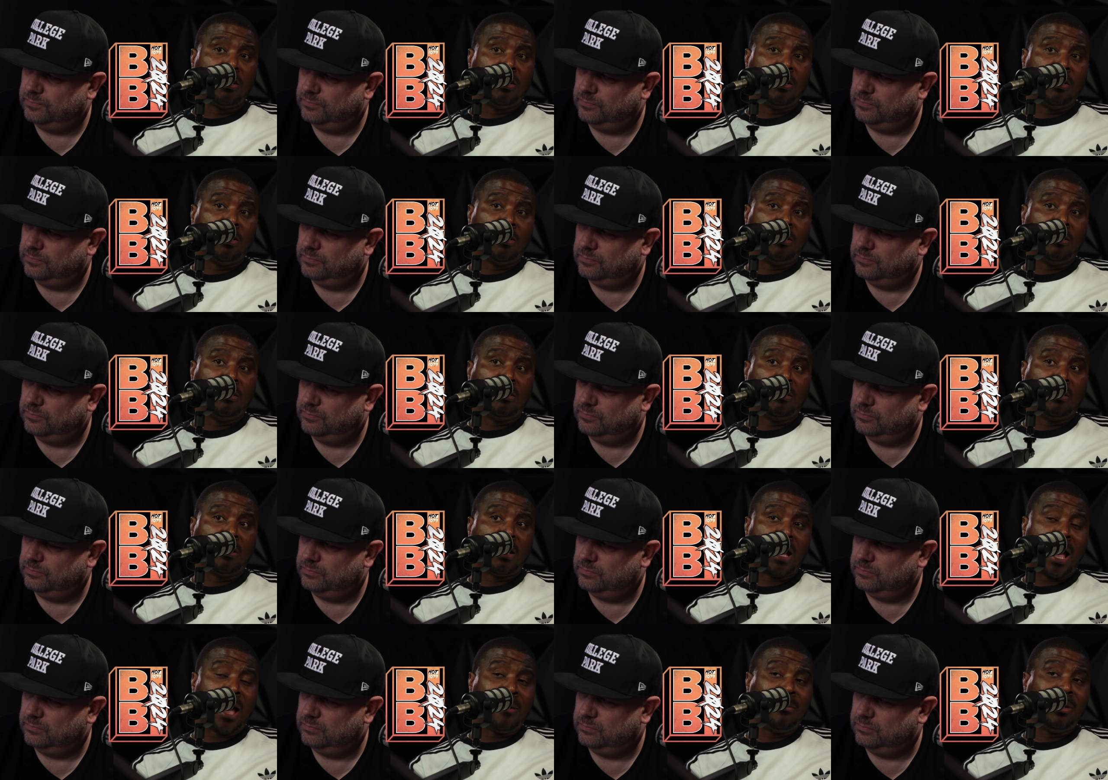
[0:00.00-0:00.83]

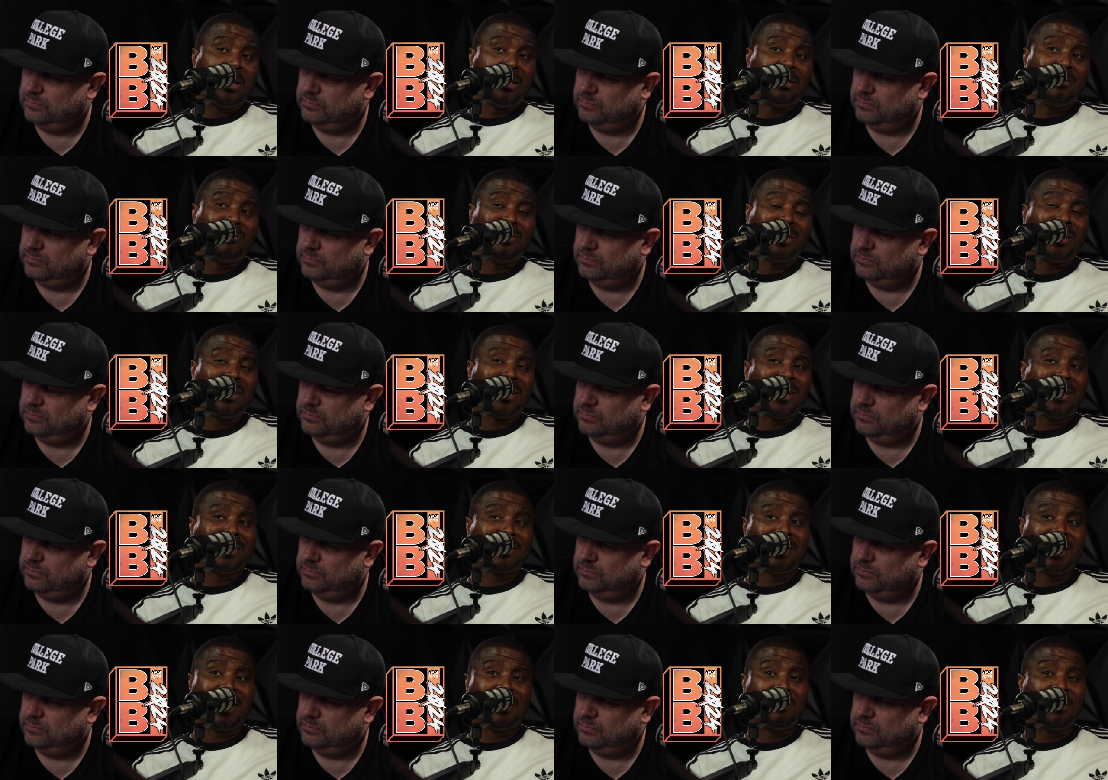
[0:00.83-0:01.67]
Speaker 1: Uh, I mean, when the
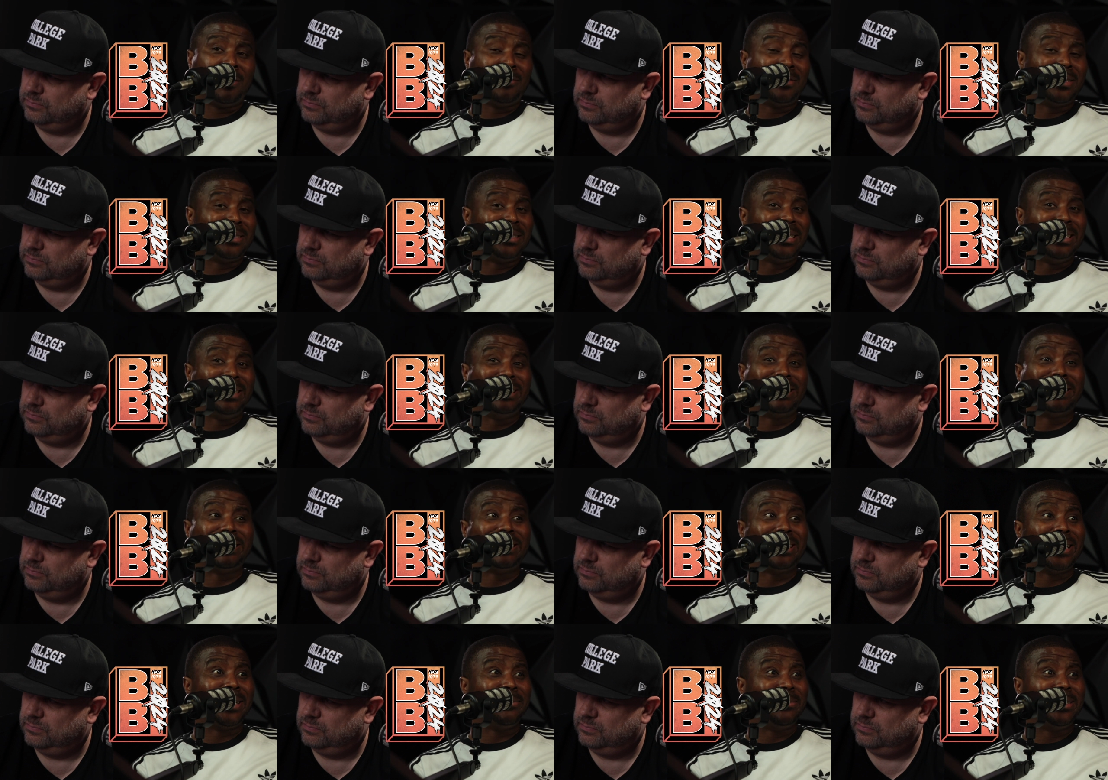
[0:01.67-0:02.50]
last time I've
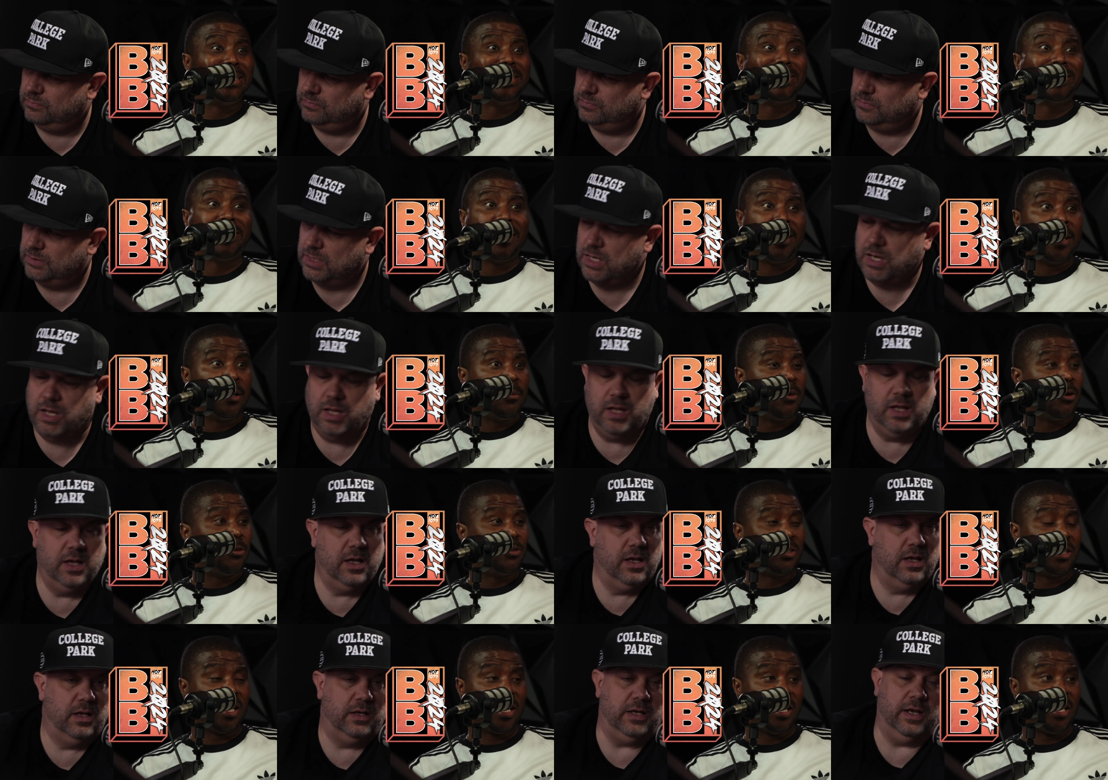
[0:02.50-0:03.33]
seen Sammy
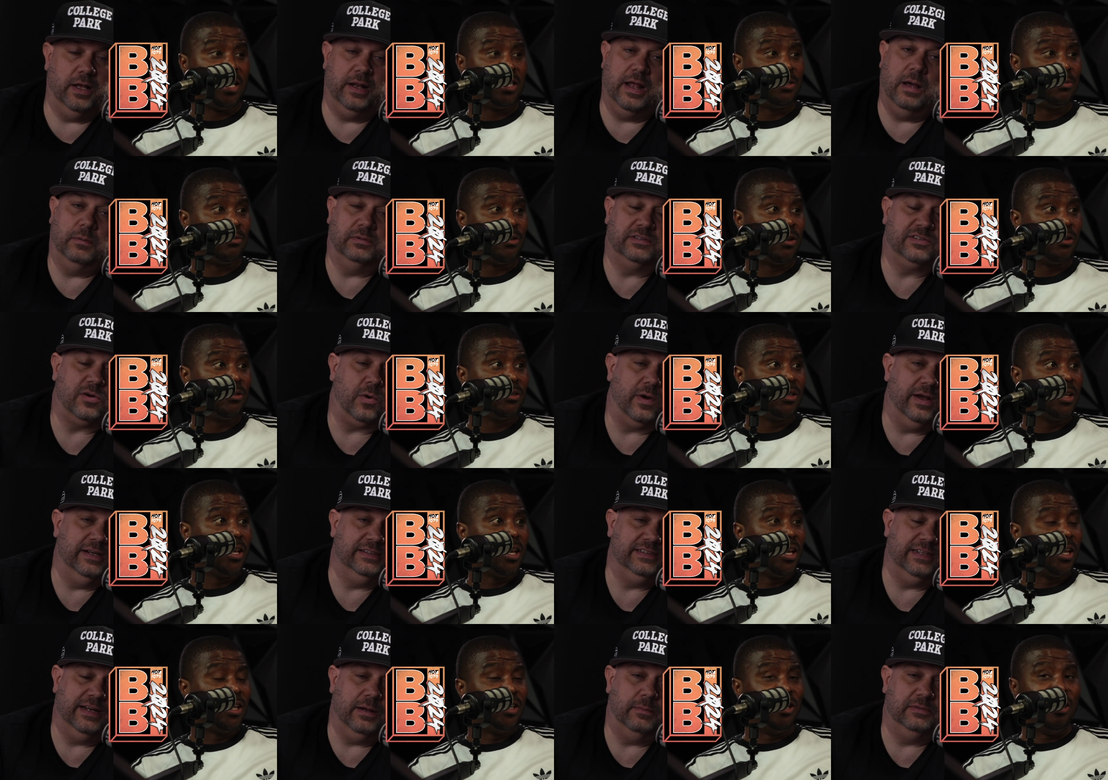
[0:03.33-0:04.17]
Sam on stage? Yeah, that was
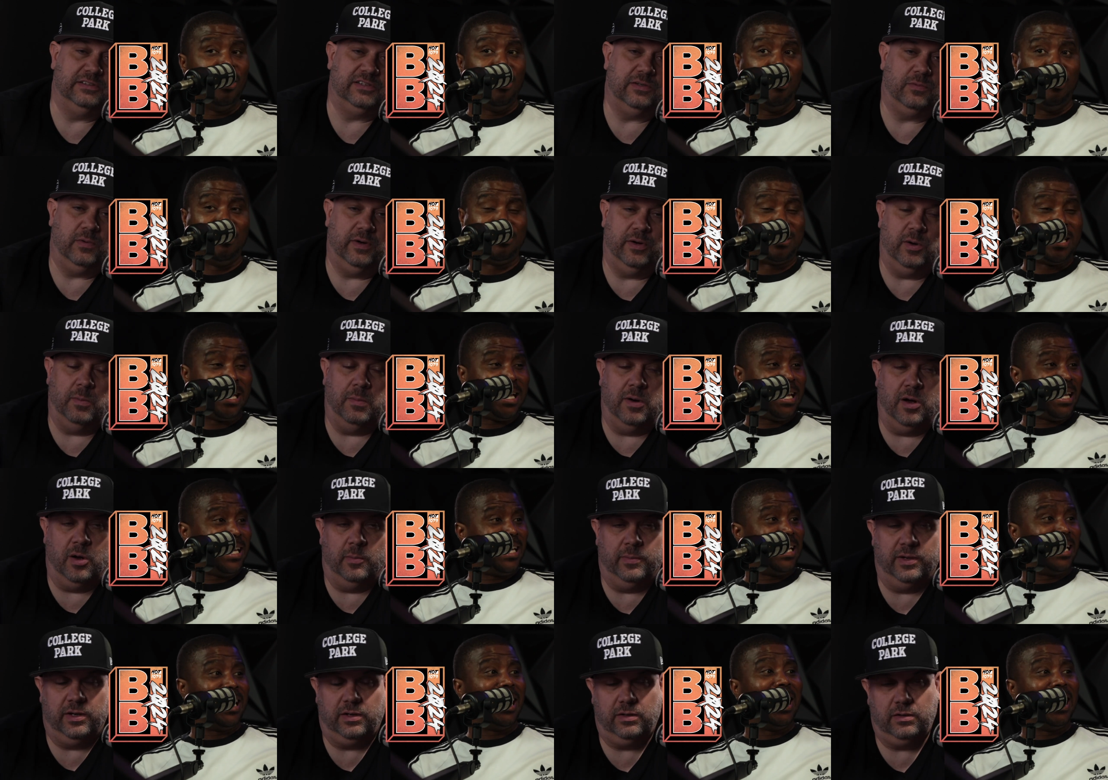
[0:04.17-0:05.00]
bro. crazy. That you was know a real
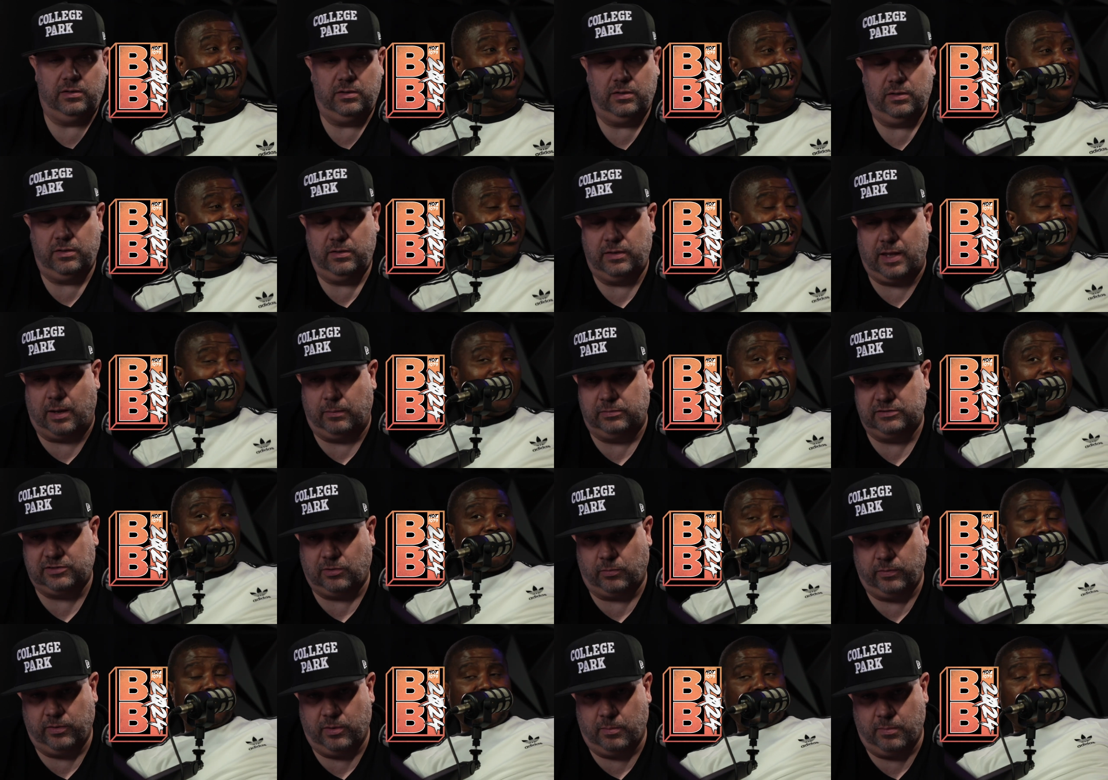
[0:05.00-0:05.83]
moment. Like
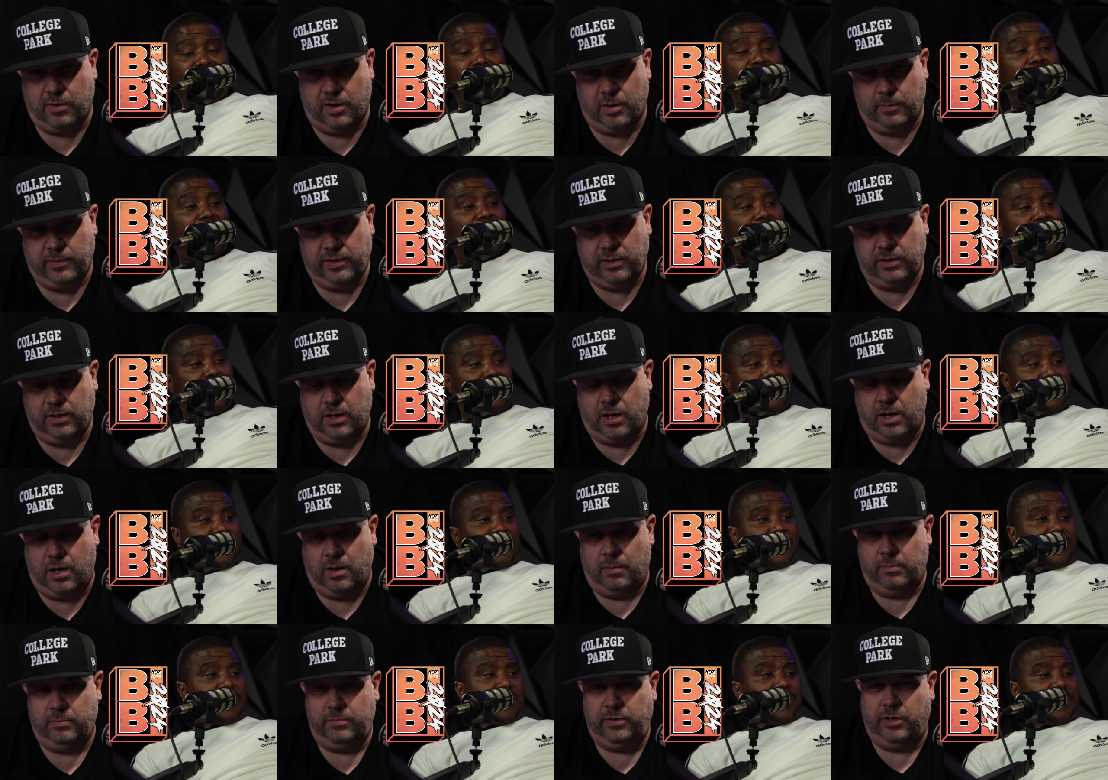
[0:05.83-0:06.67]
Speaker 2: that was a real moment.
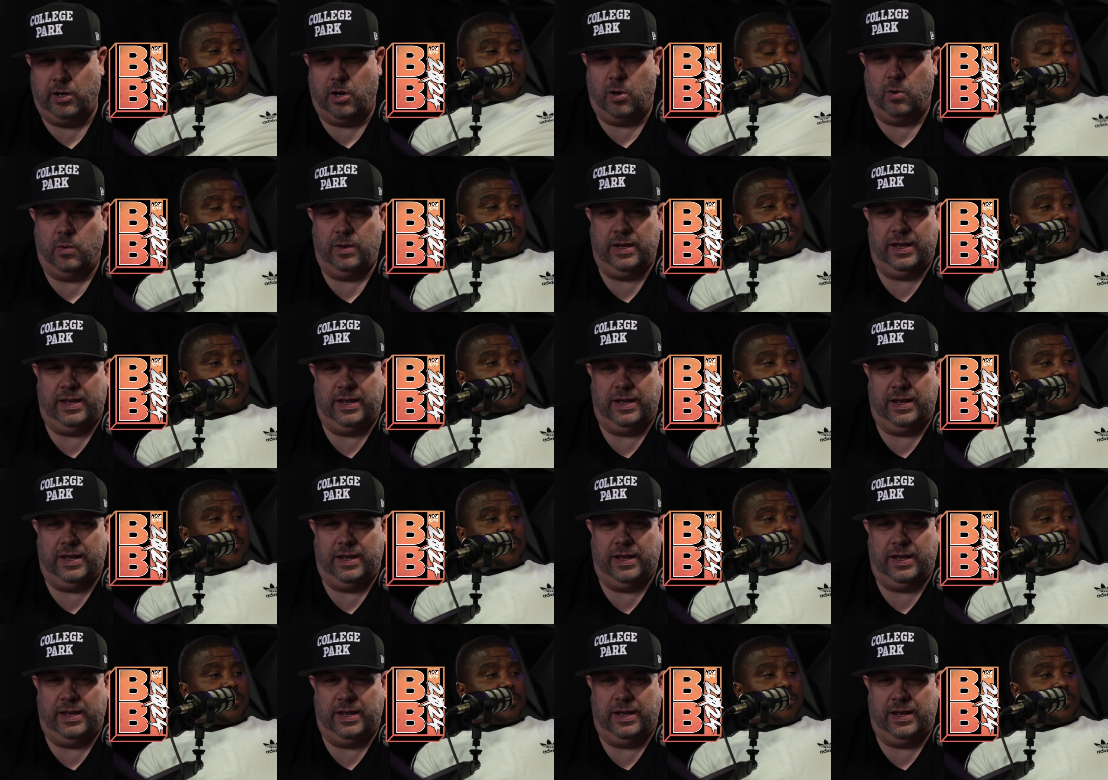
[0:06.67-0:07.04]
Yeah. Um, you know,